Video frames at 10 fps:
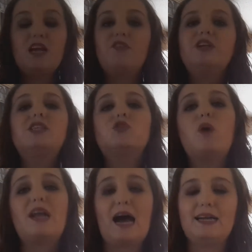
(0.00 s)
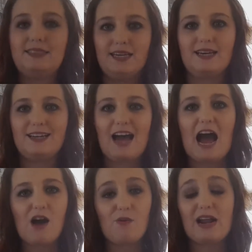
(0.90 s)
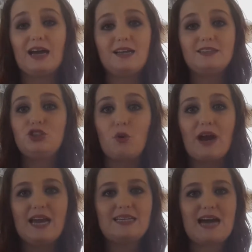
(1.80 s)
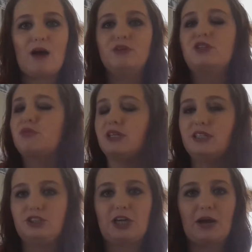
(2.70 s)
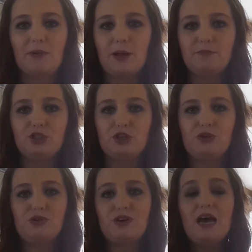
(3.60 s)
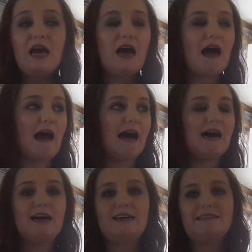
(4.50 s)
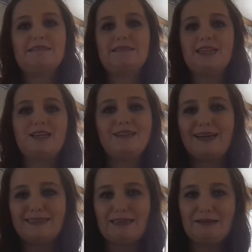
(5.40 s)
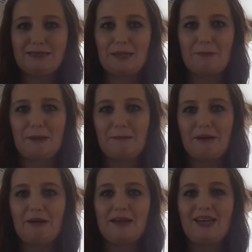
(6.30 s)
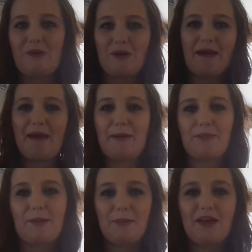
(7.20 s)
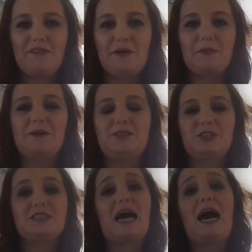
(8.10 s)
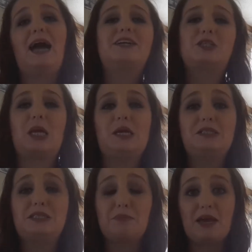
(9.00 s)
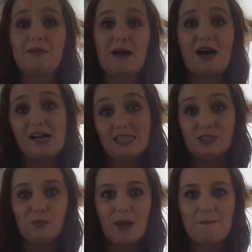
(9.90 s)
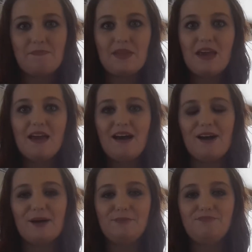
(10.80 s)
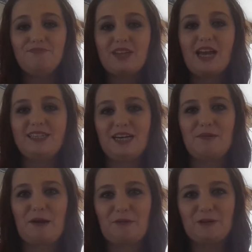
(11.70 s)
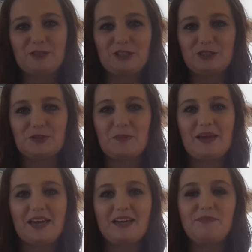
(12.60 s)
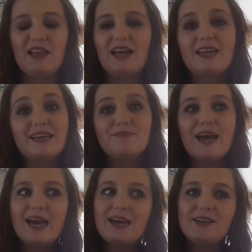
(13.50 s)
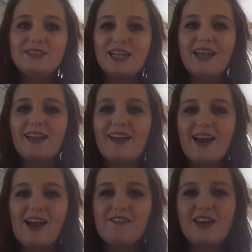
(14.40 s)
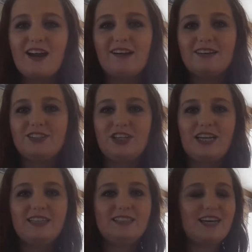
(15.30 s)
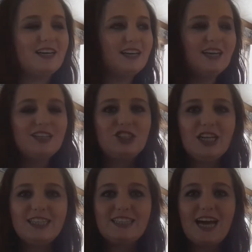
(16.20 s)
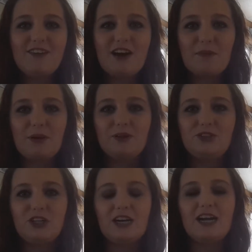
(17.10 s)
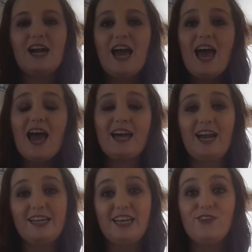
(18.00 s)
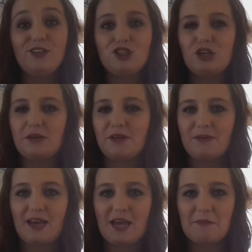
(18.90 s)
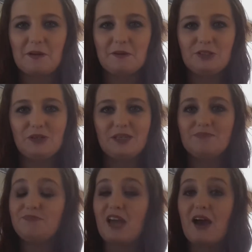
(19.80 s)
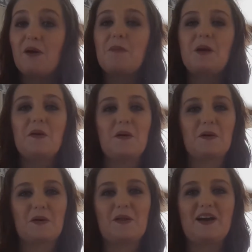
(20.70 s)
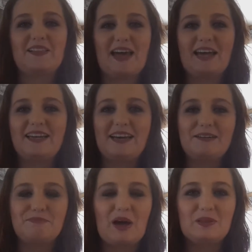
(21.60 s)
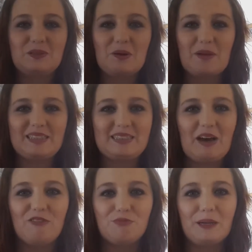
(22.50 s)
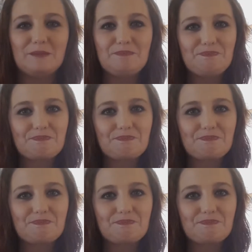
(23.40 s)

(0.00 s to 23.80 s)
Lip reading: This is what I did. When I joined, I was a really shy rep too. I didn't like talking to people. I didn't want to hand people Avon brochures. I actually used to make my husband hand out my brochures for me. I'd be like, hey, babe, that lady over there, she needs an Avon brochure. And I'd give it to him and make him go do it. Now I'm no longer like that. I'll do it myself, but